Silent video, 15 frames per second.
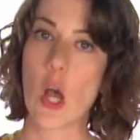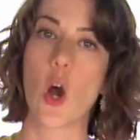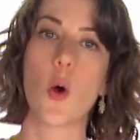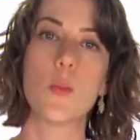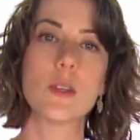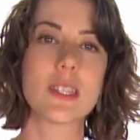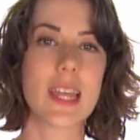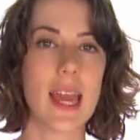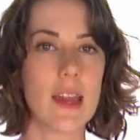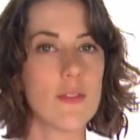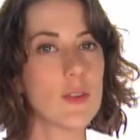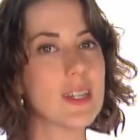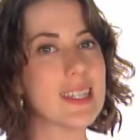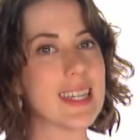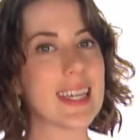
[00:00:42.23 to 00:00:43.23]
Almost
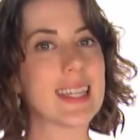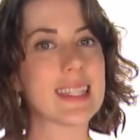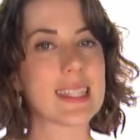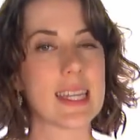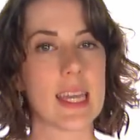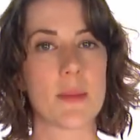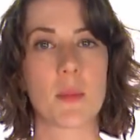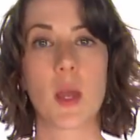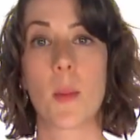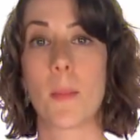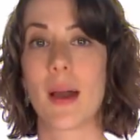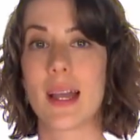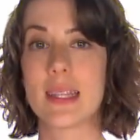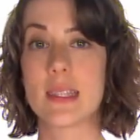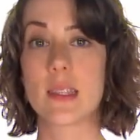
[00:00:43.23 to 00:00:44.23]
every Dane's name
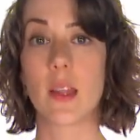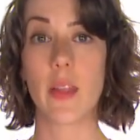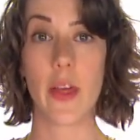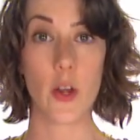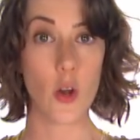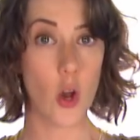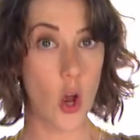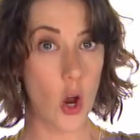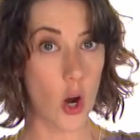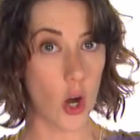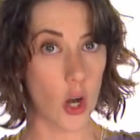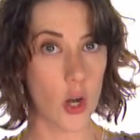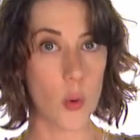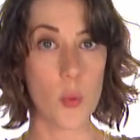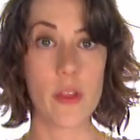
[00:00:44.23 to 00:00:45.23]
combines the letter
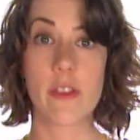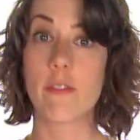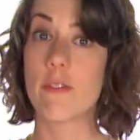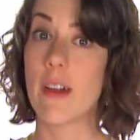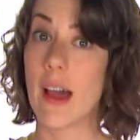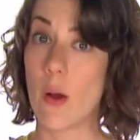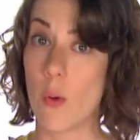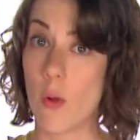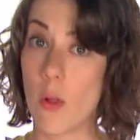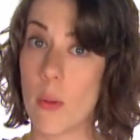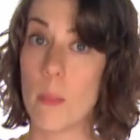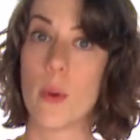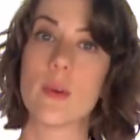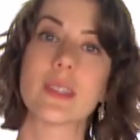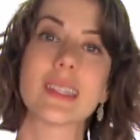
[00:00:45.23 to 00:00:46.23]
R with a vowel,
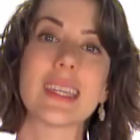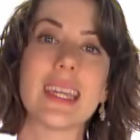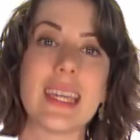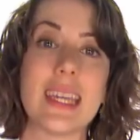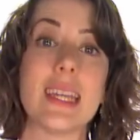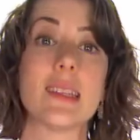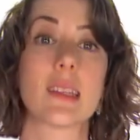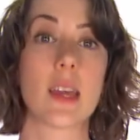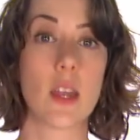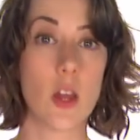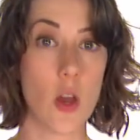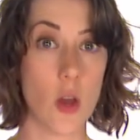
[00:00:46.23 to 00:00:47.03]
mostly E's and